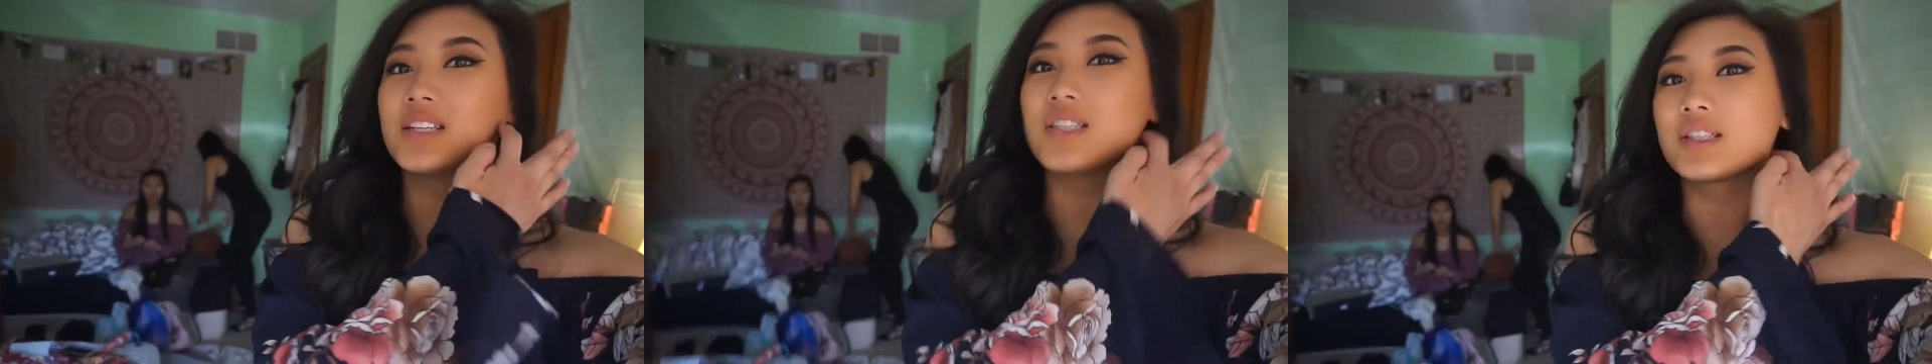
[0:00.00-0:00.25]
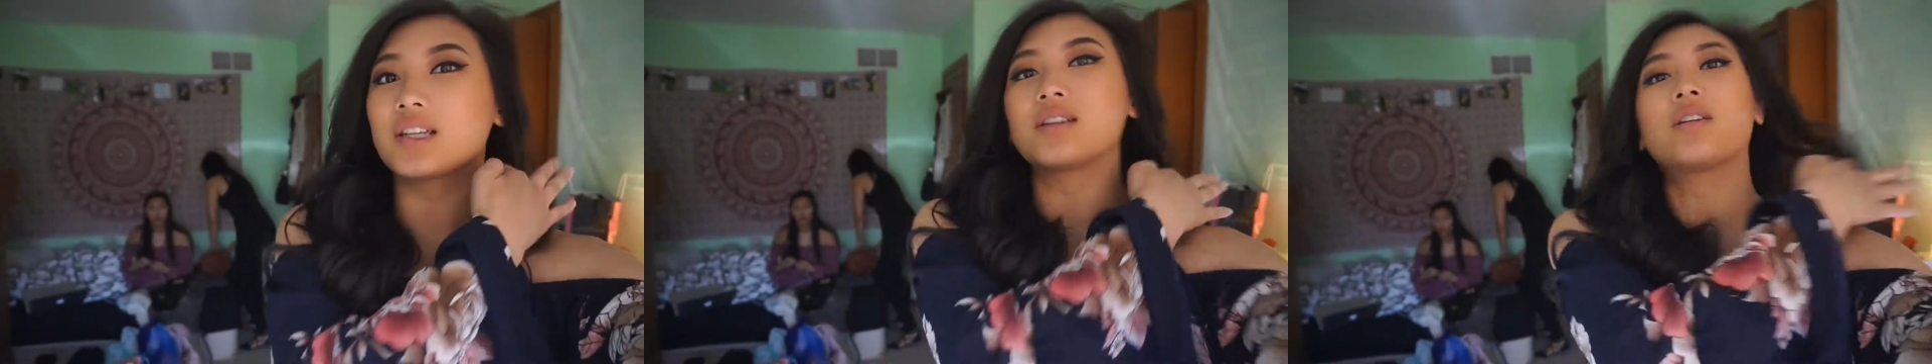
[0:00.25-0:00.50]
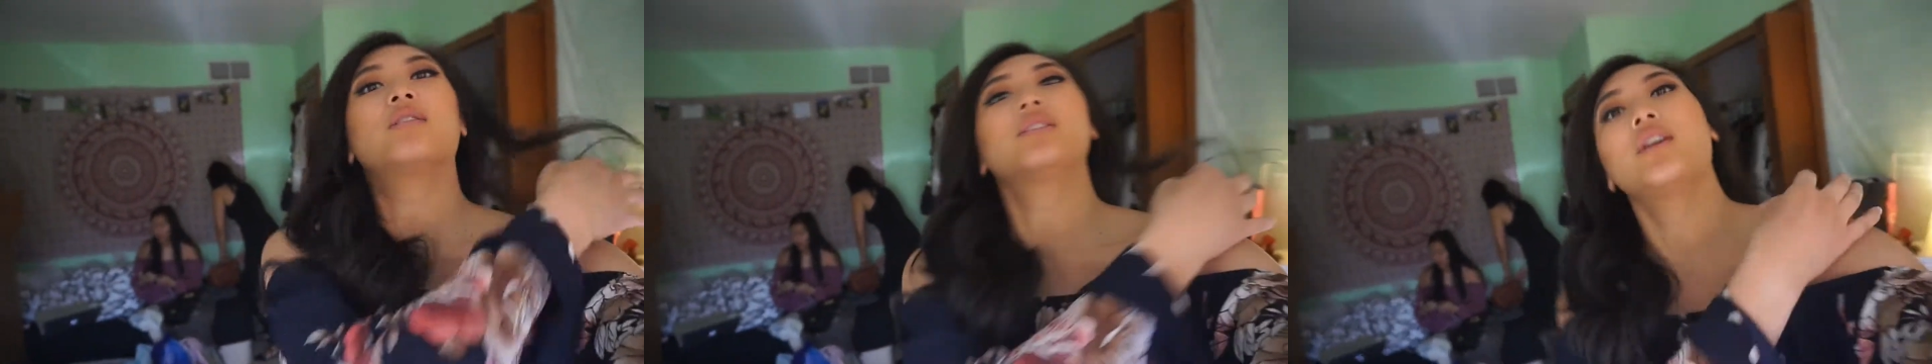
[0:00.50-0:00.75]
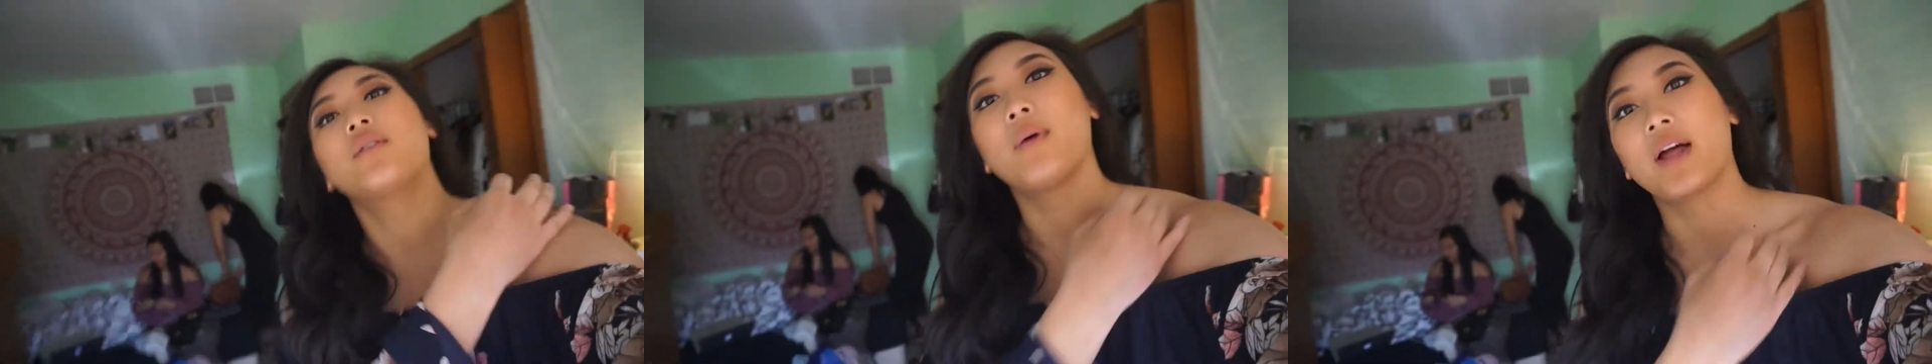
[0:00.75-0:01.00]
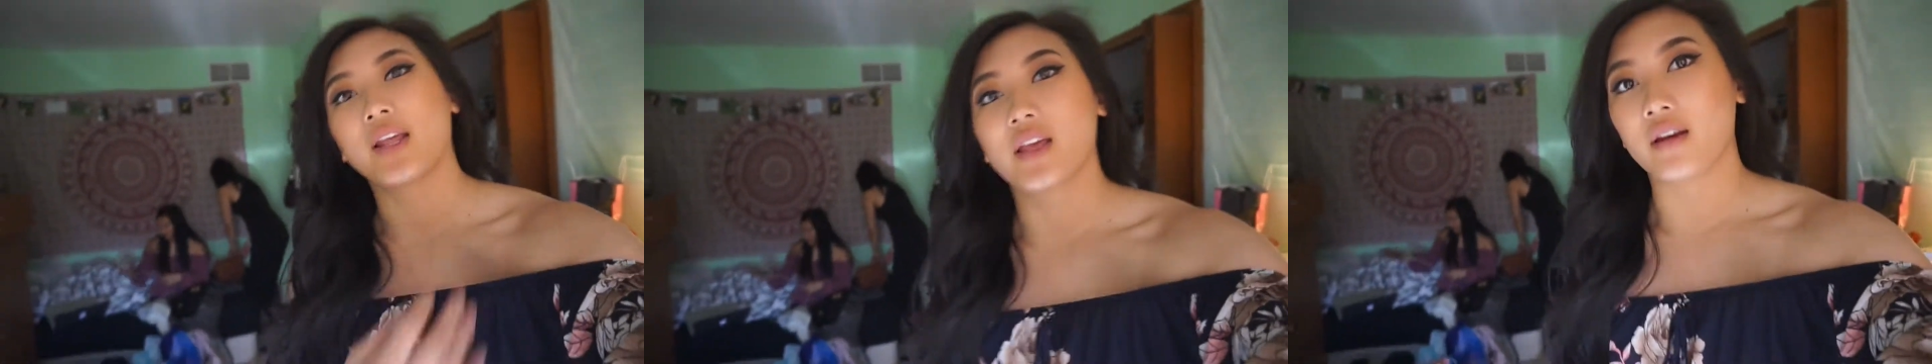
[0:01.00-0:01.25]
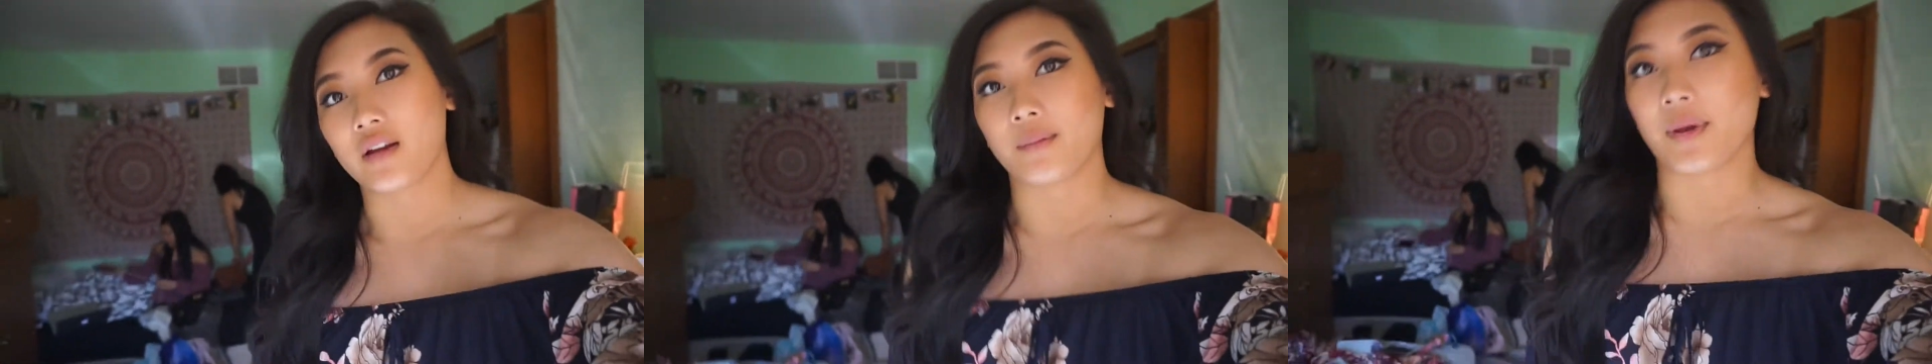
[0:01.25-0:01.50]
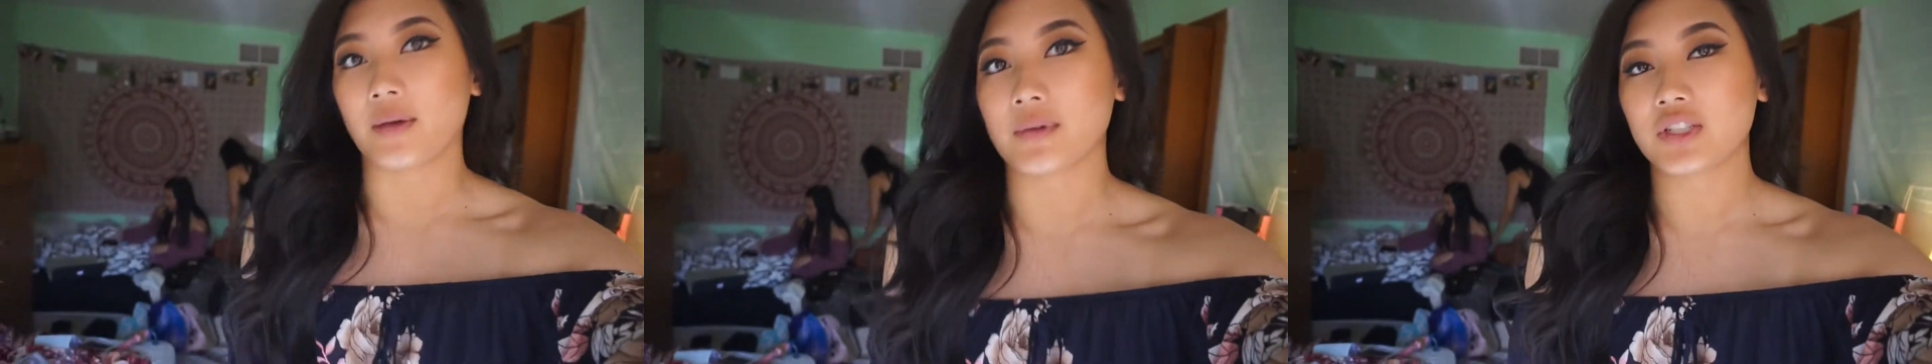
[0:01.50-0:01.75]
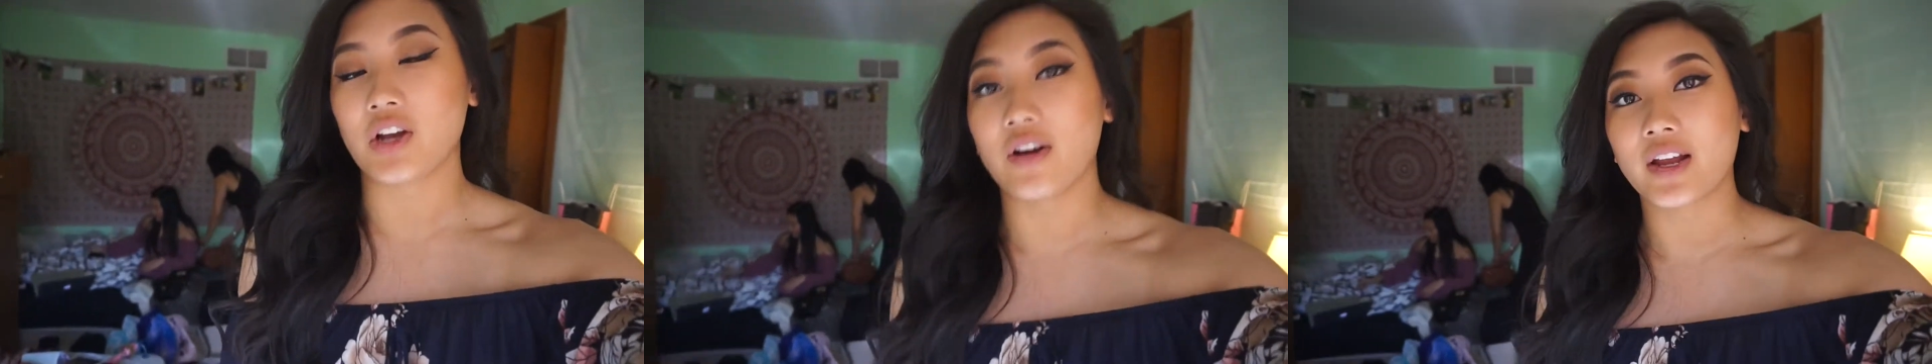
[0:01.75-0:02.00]
She's gonna go to a wedding and a baby
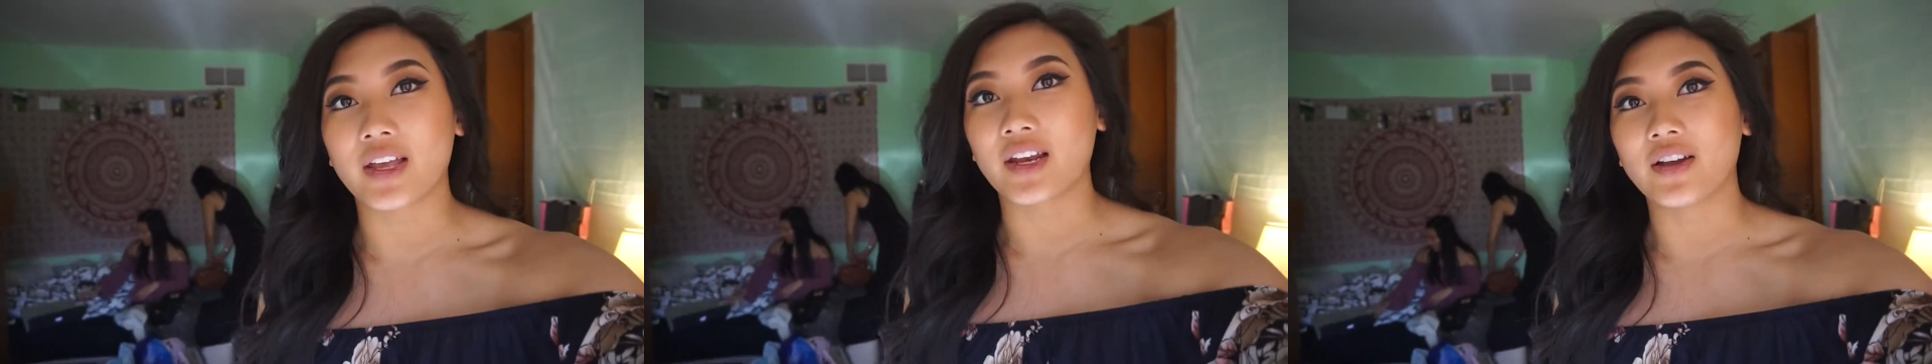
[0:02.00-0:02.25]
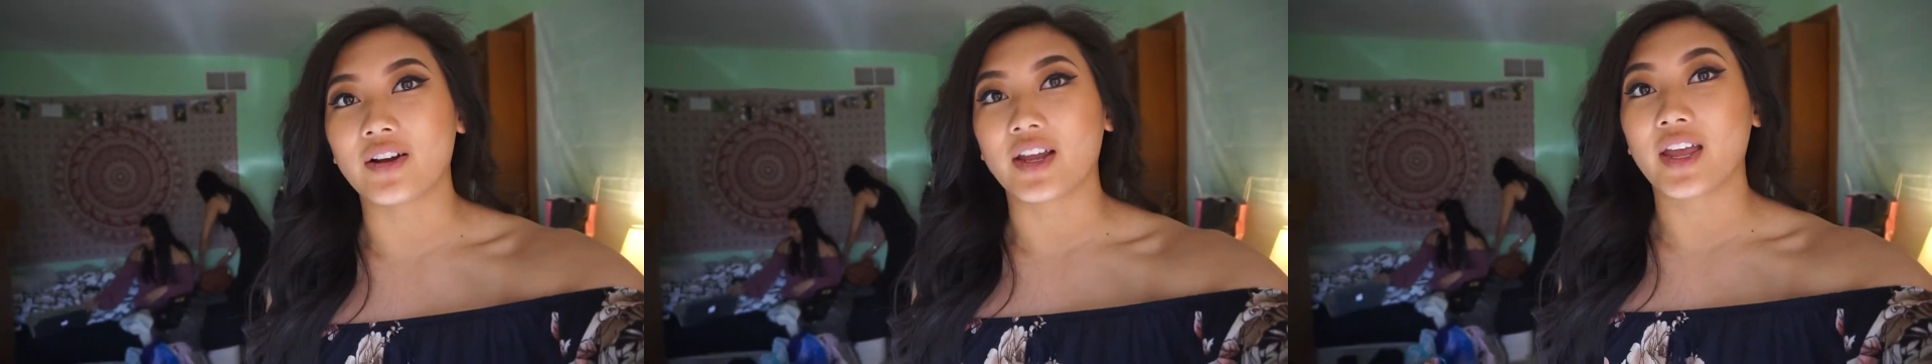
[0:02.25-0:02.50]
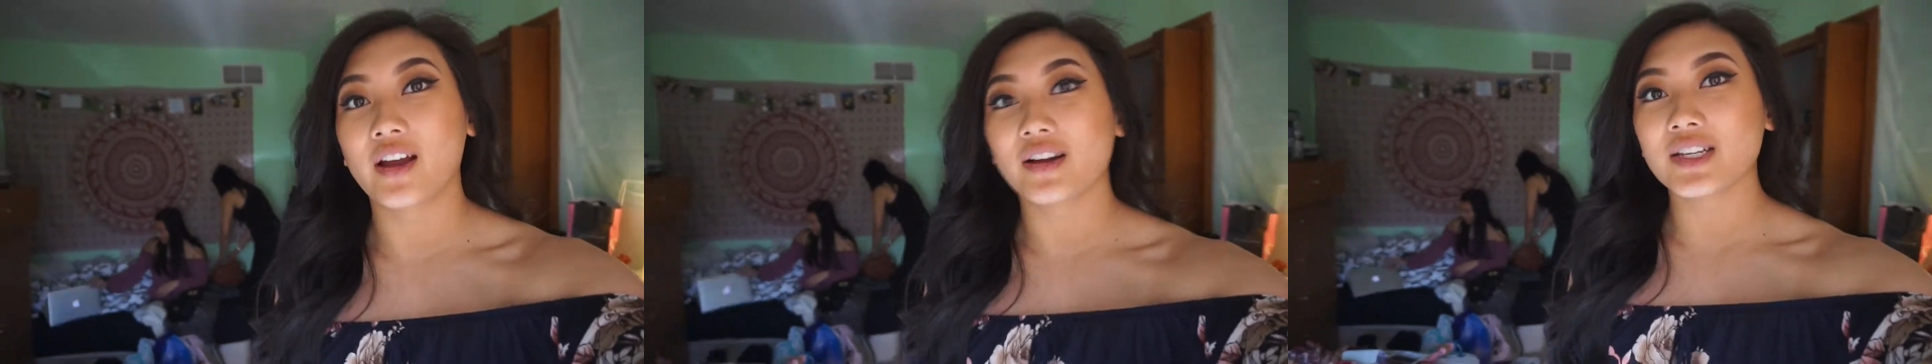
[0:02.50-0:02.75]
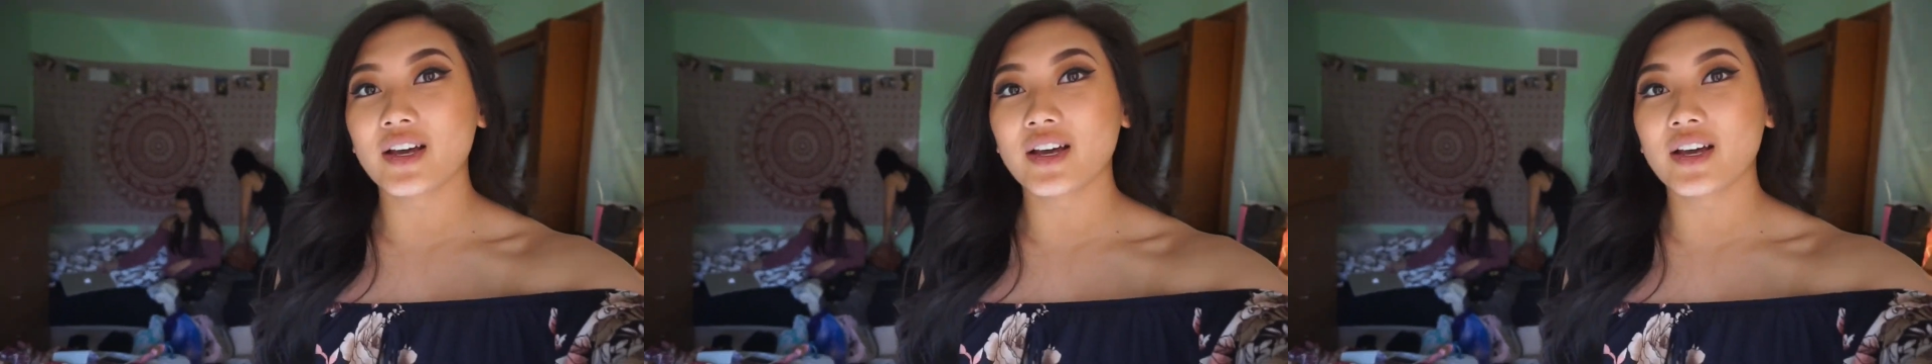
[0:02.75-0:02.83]
shower and getting her hair